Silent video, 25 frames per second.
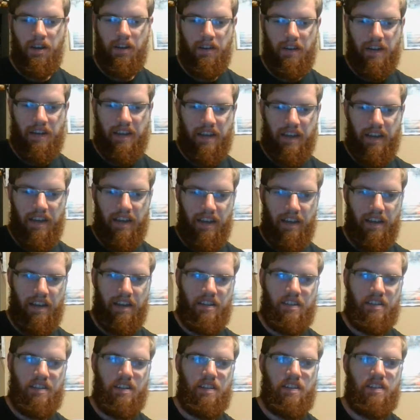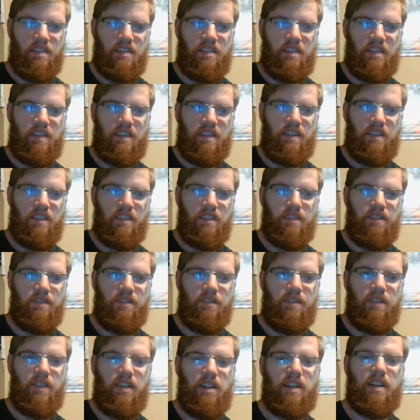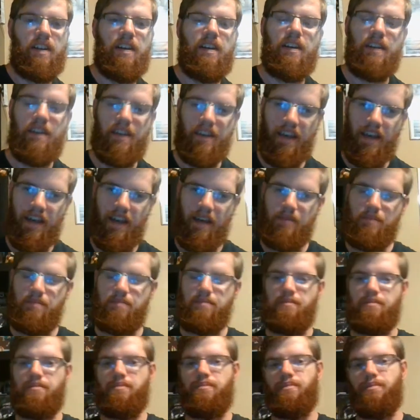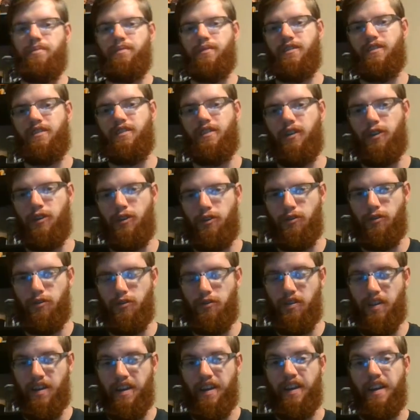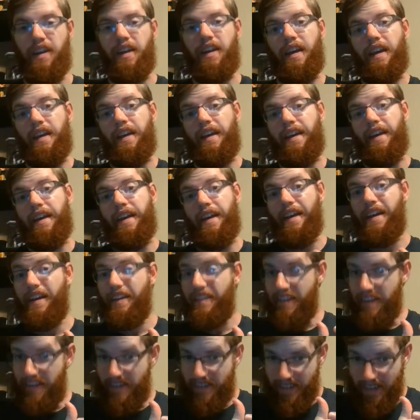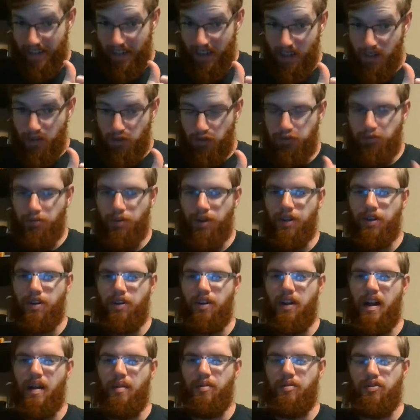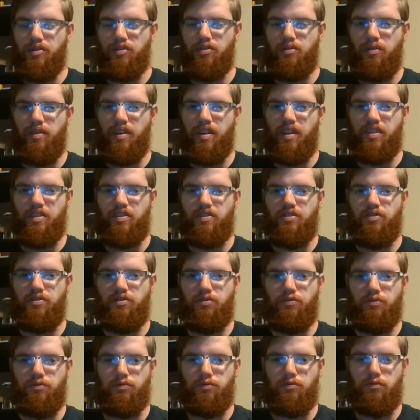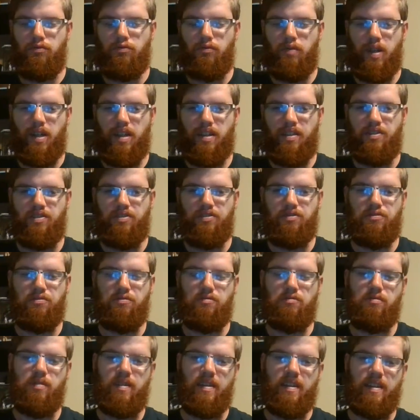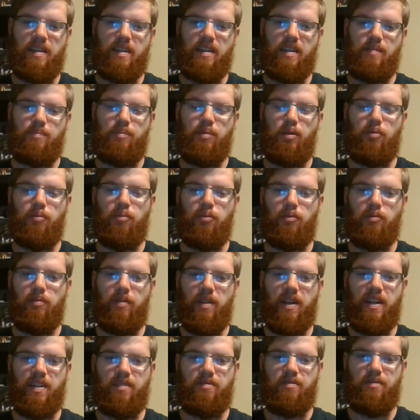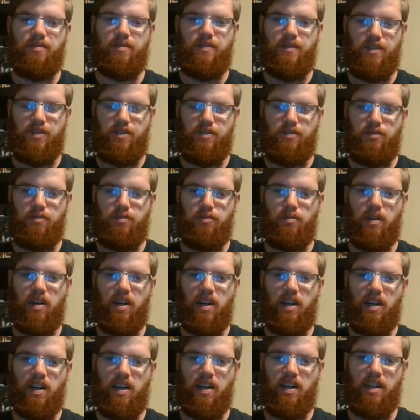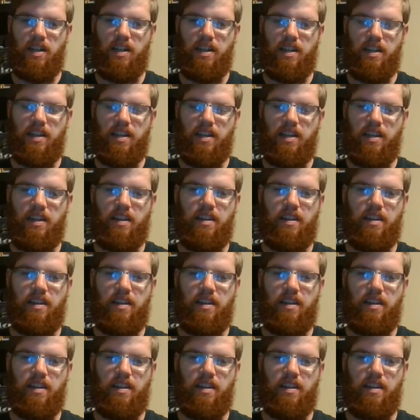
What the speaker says: Okay, adjusting. Okay. So, as I said on Twitter, I was going to do the Purple Rain review on